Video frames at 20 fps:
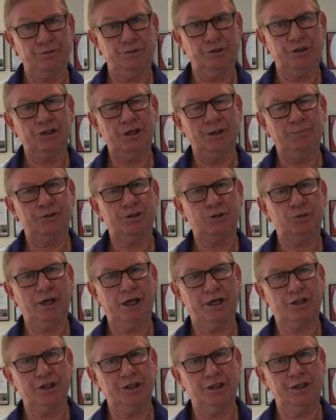and the temperature will
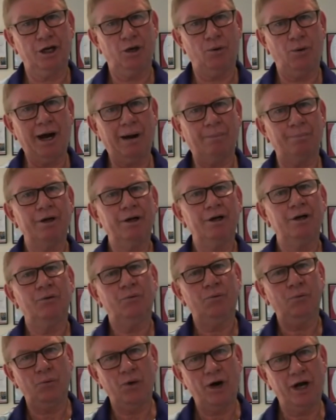actually go up
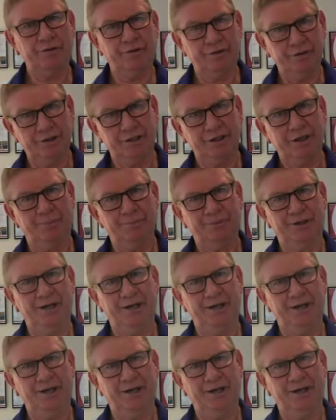rather than come